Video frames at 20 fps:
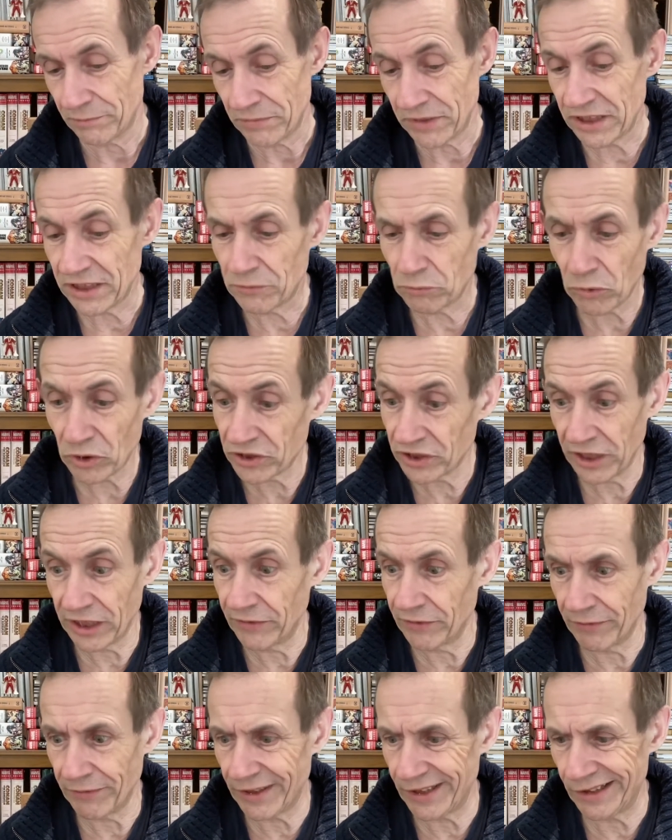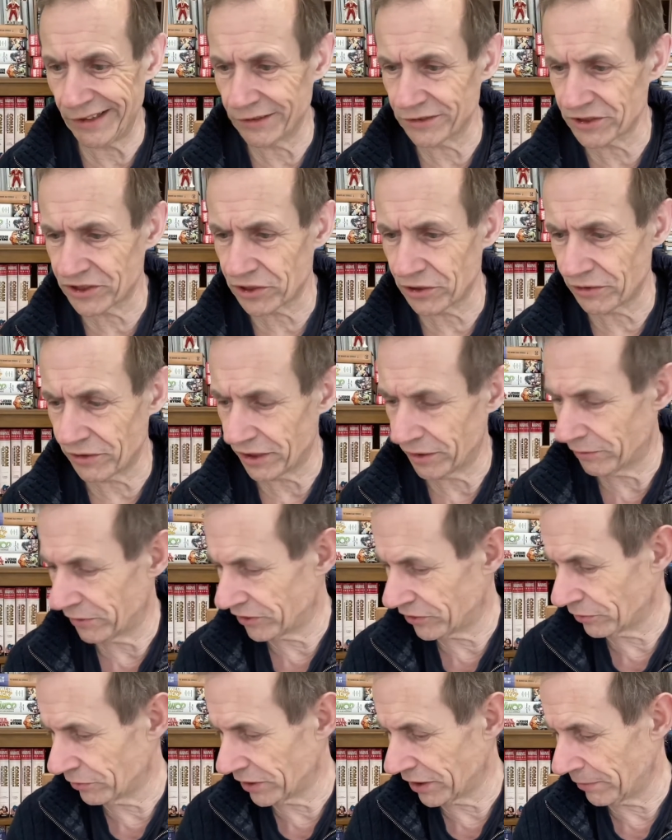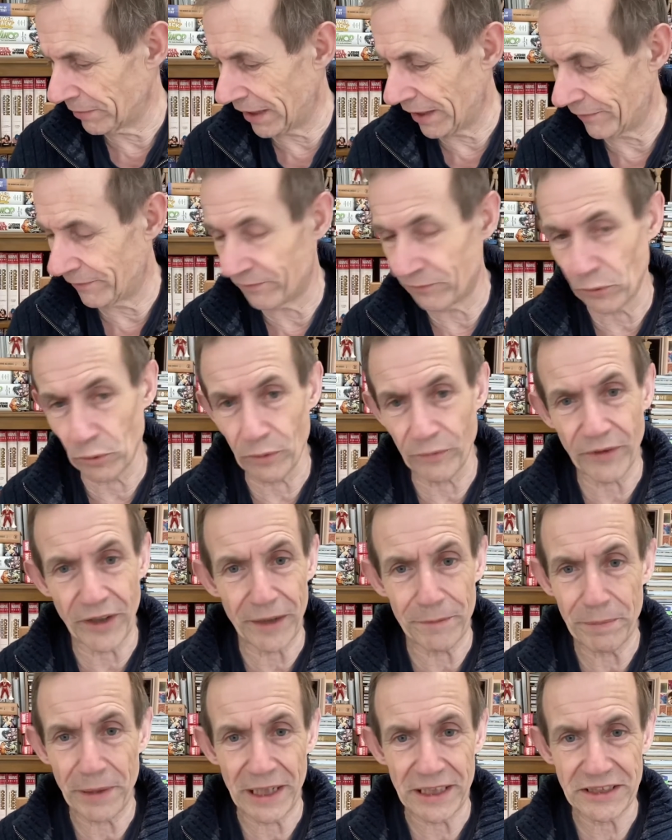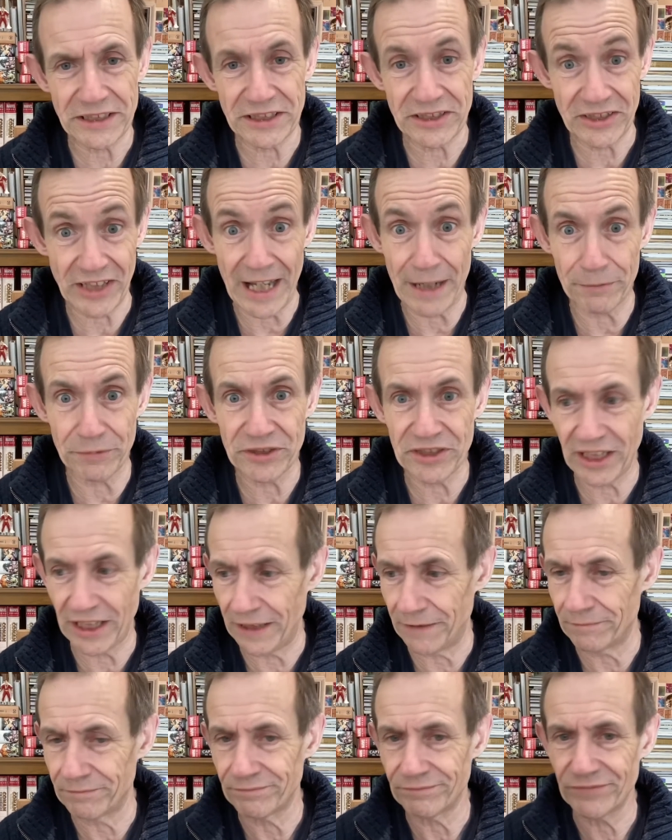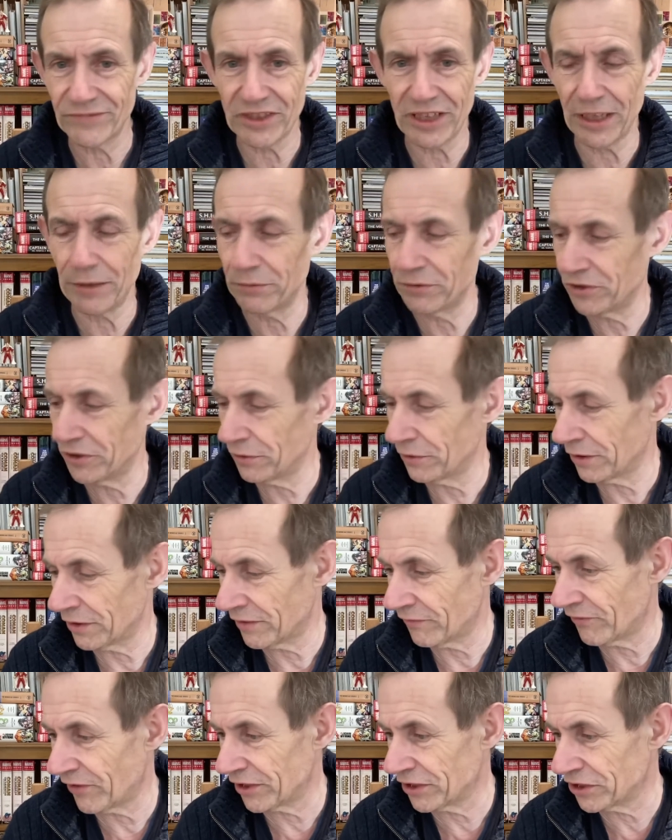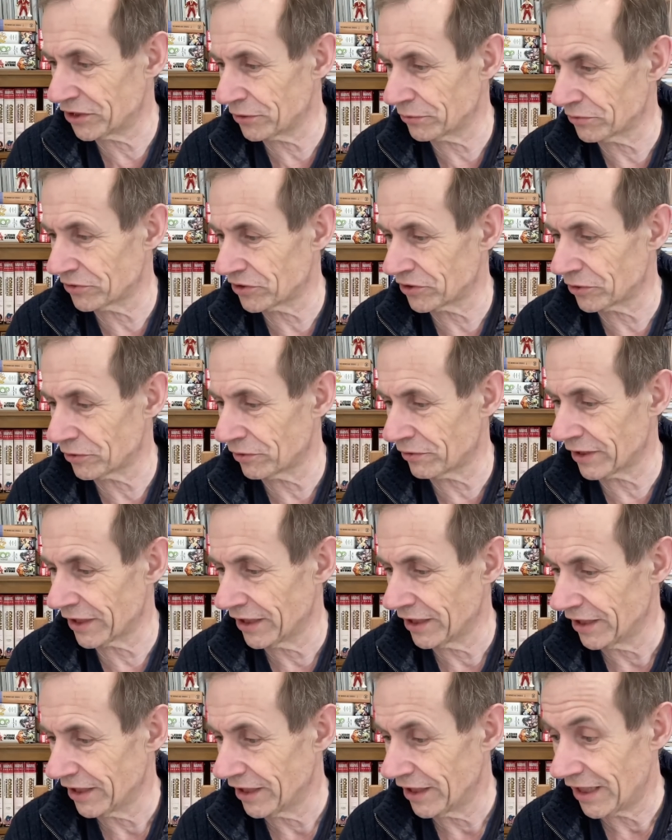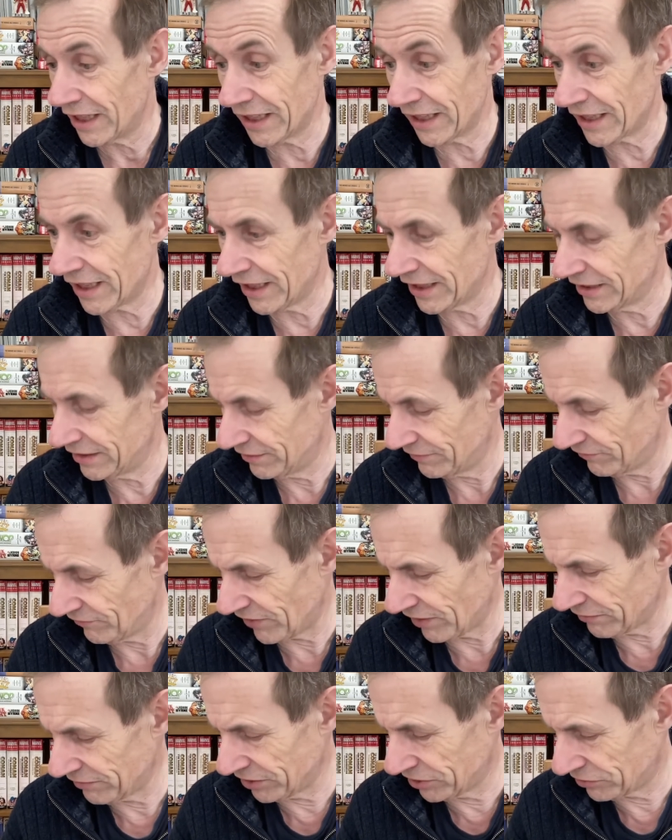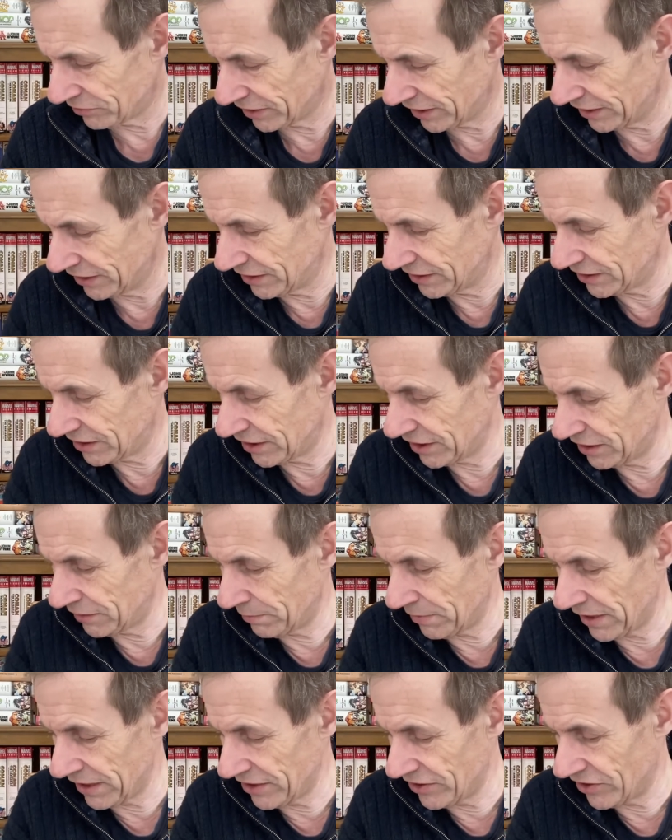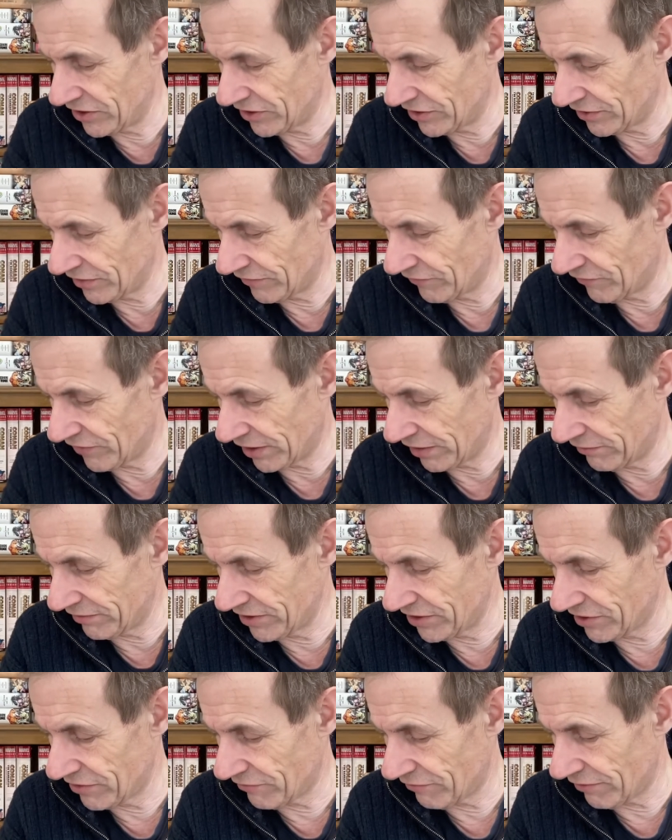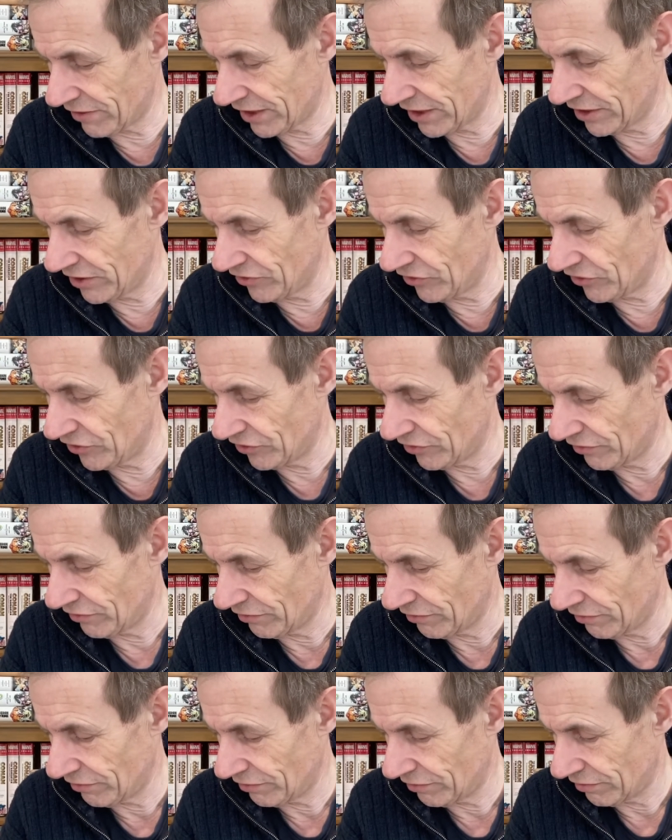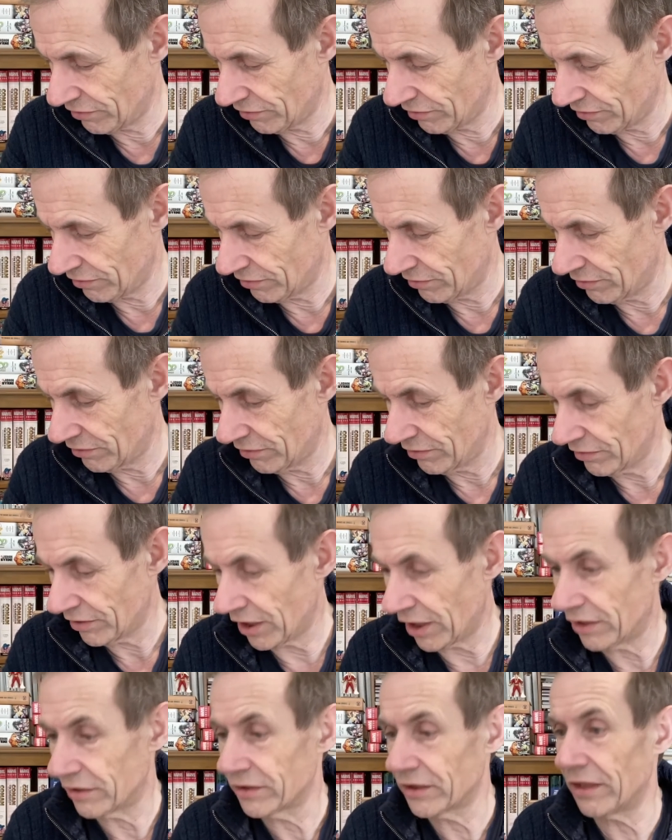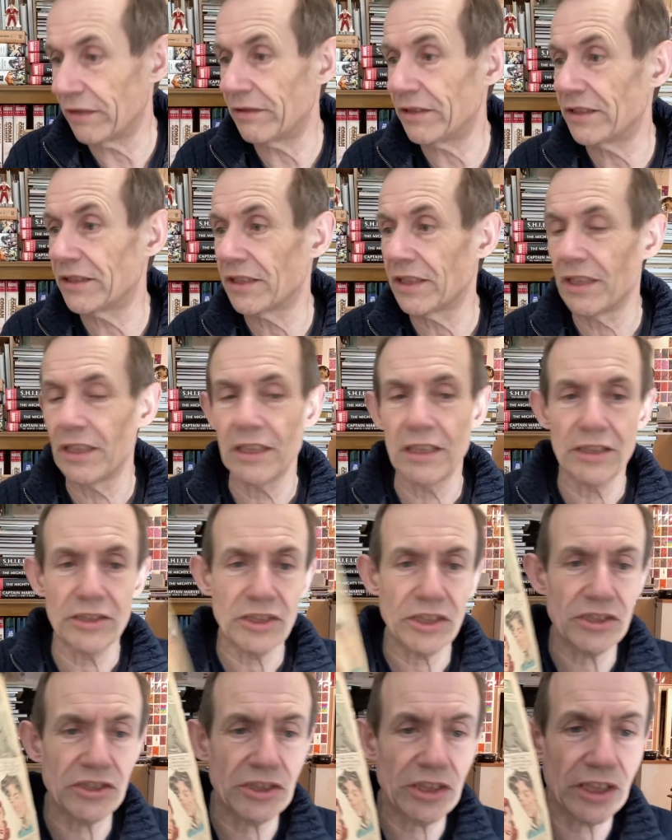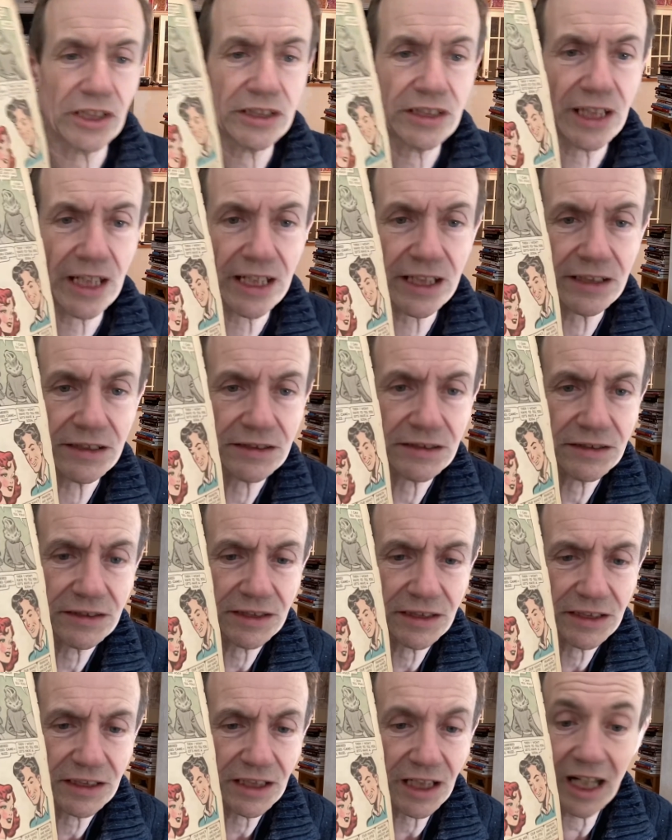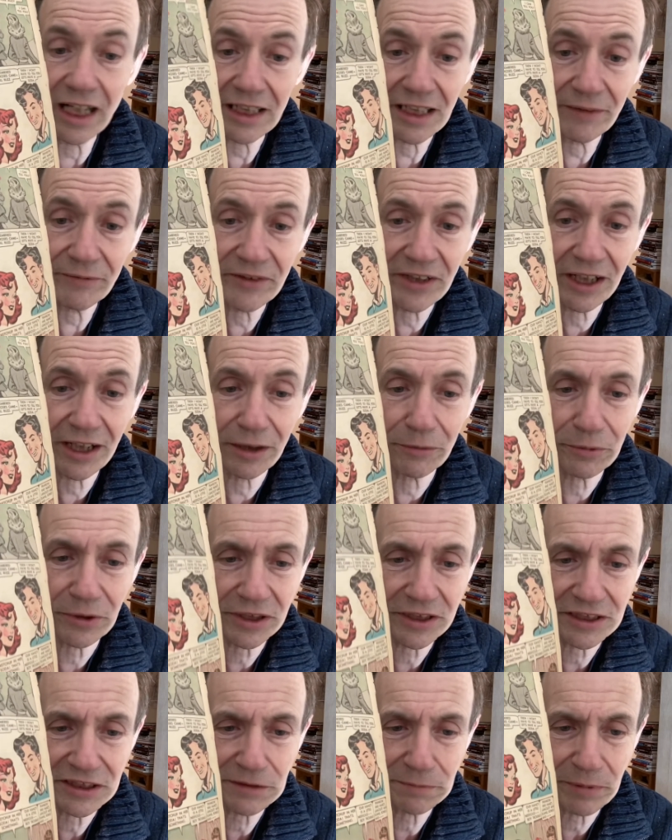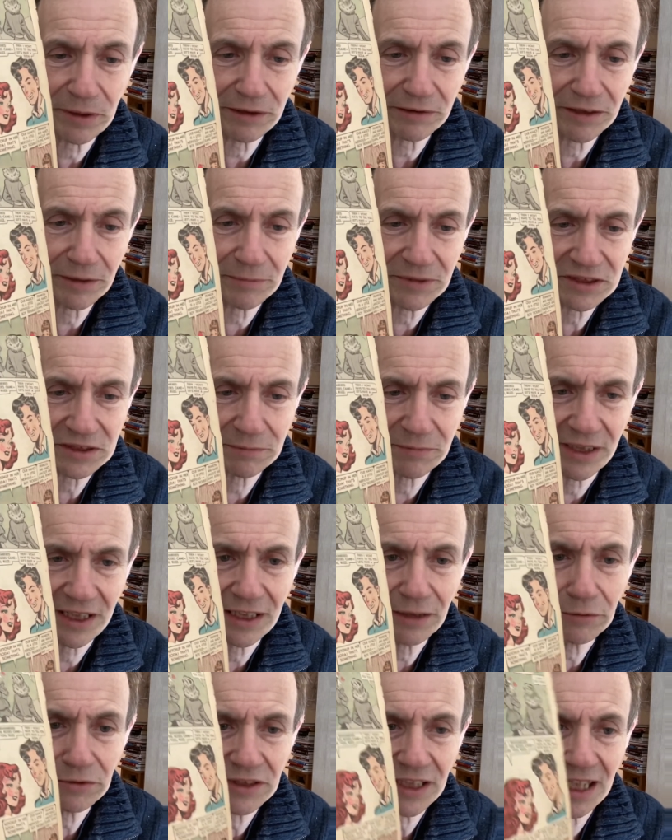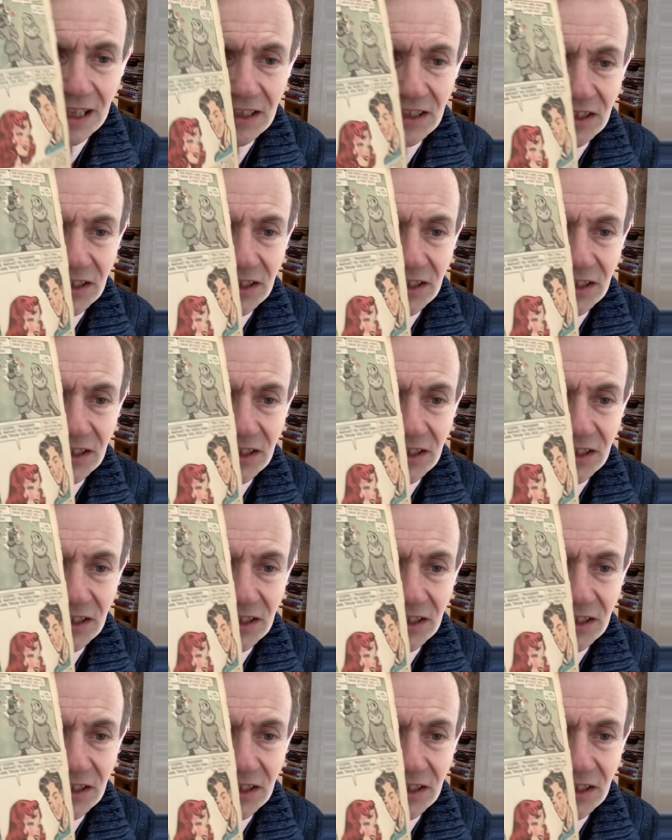it wasn't even a very long story. We are talking about four or five pages. That was it. So they would do a very short story. And again, very tricky to turn the pages. Very strange. Oh, there it is. Just turn there. I love the artwork of this period. I must admit, it was had a